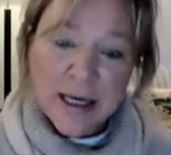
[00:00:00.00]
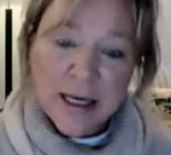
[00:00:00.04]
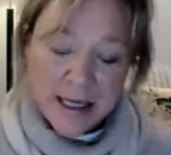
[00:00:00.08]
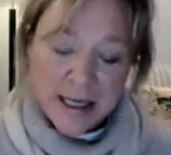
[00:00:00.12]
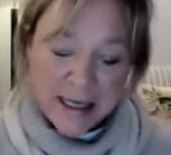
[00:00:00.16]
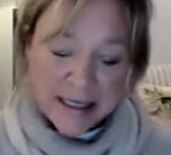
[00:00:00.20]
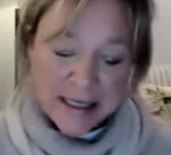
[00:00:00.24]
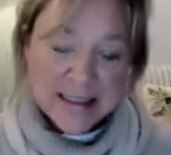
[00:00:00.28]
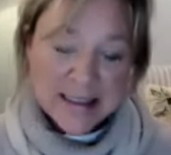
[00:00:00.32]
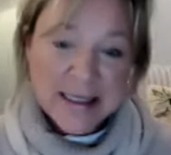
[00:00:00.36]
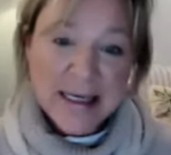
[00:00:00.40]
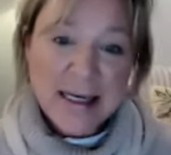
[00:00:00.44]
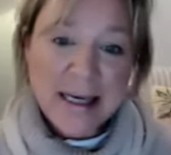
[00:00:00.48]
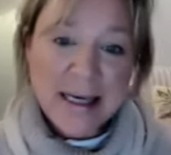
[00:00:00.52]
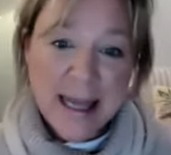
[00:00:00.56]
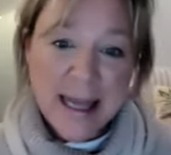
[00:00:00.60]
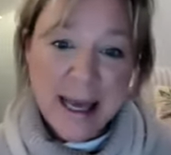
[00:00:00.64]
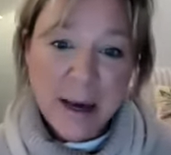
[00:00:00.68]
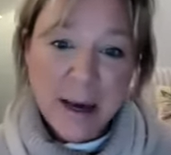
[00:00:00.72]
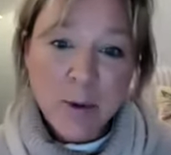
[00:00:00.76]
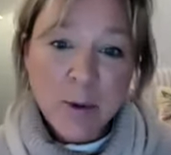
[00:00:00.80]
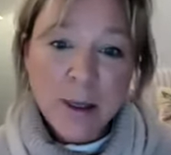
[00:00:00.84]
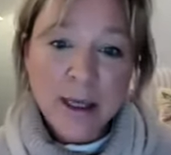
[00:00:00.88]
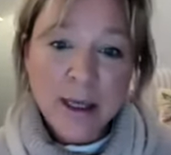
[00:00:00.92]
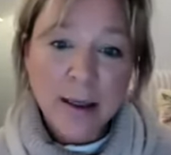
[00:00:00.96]
It's
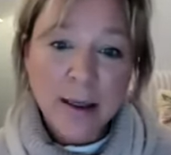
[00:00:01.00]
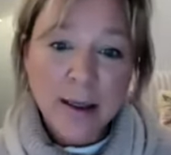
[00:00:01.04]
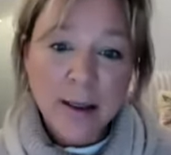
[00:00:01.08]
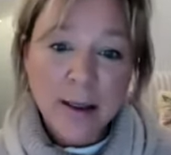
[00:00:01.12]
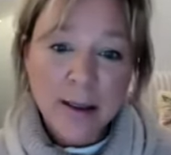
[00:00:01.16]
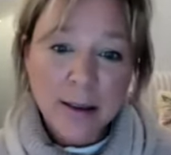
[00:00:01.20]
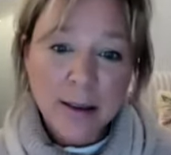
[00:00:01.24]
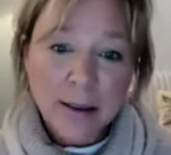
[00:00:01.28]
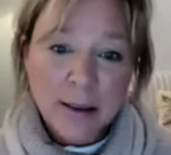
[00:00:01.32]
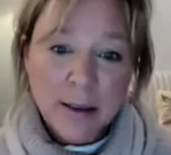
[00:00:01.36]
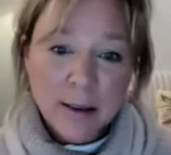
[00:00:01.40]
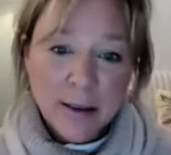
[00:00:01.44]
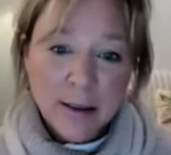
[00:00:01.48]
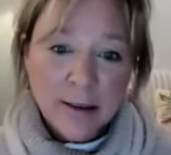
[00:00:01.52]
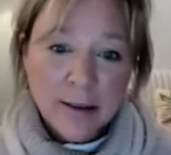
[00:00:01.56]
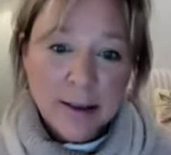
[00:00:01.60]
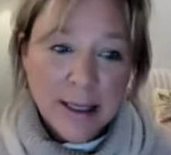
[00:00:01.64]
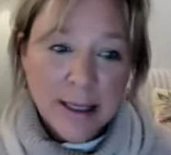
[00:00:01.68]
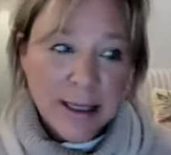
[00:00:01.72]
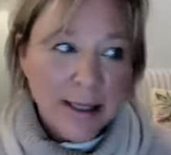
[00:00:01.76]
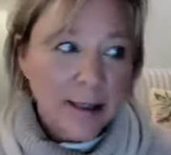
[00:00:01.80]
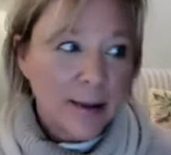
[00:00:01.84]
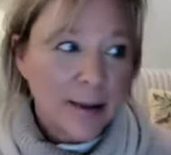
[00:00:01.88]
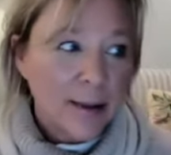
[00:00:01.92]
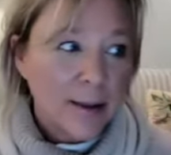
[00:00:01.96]
allowing,
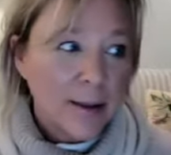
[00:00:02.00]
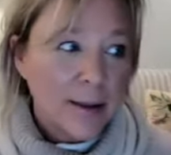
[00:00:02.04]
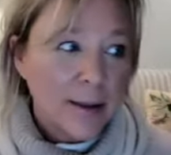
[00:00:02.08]
like